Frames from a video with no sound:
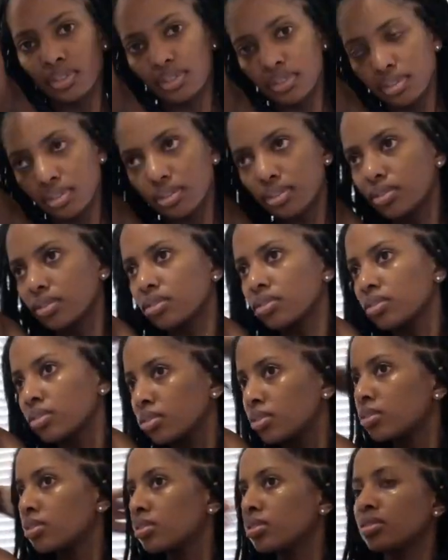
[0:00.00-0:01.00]
As with
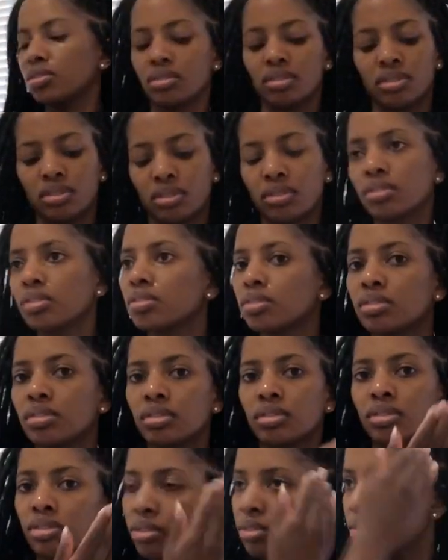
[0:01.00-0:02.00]
any wash, your
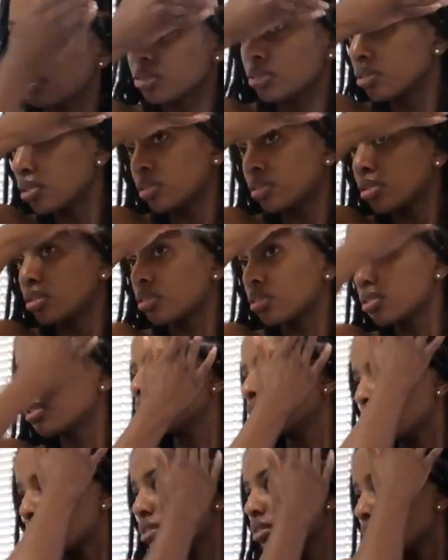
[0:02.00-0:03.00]
hair
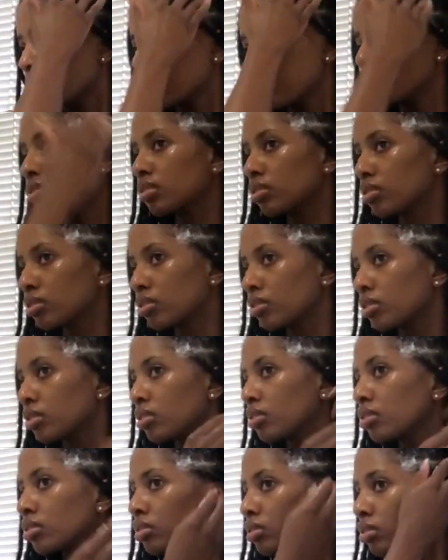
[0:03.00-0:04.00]

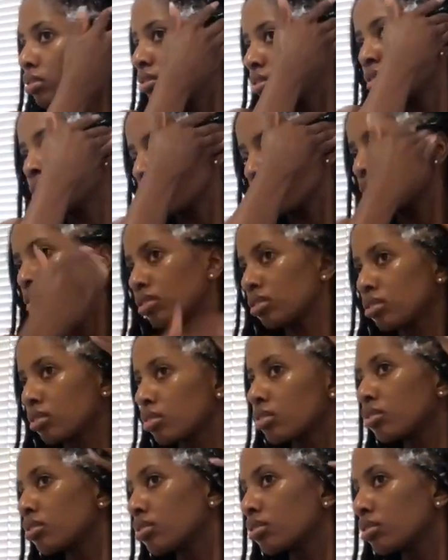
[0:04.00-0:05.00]
loses
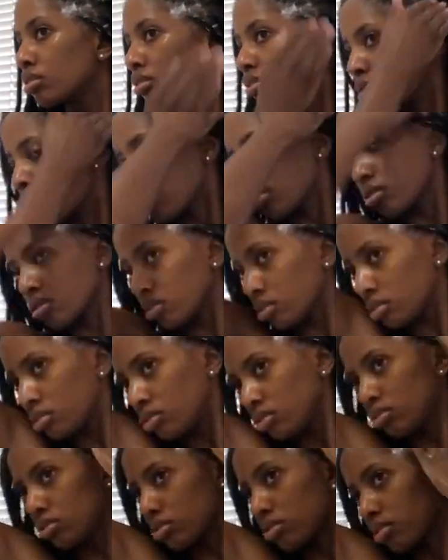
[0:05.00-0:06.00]
moisture and it loses
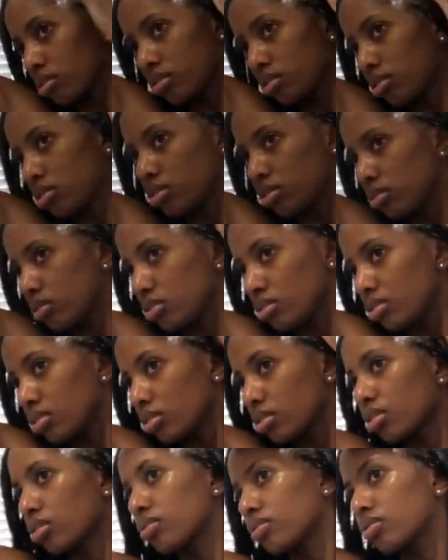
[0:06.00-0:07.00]
oils when you're washing
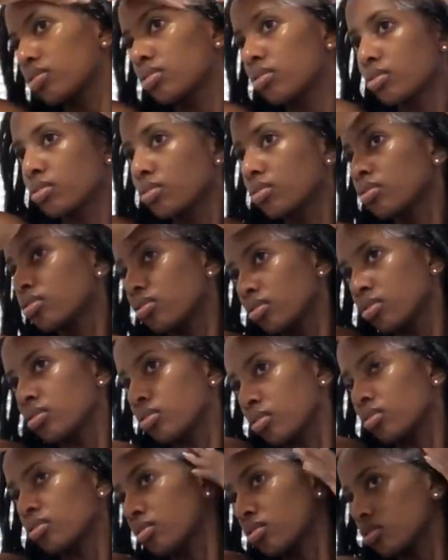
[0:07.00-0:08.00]
and expose it
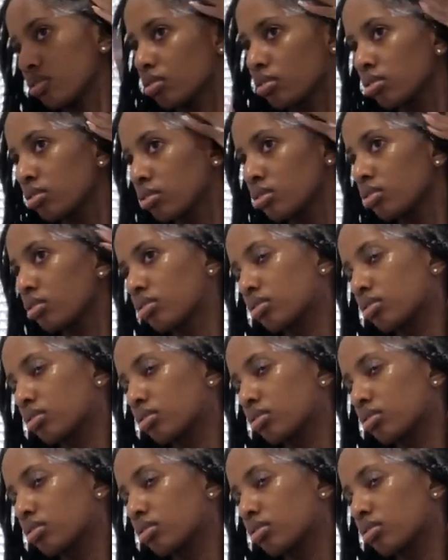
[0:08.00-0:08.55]
to water.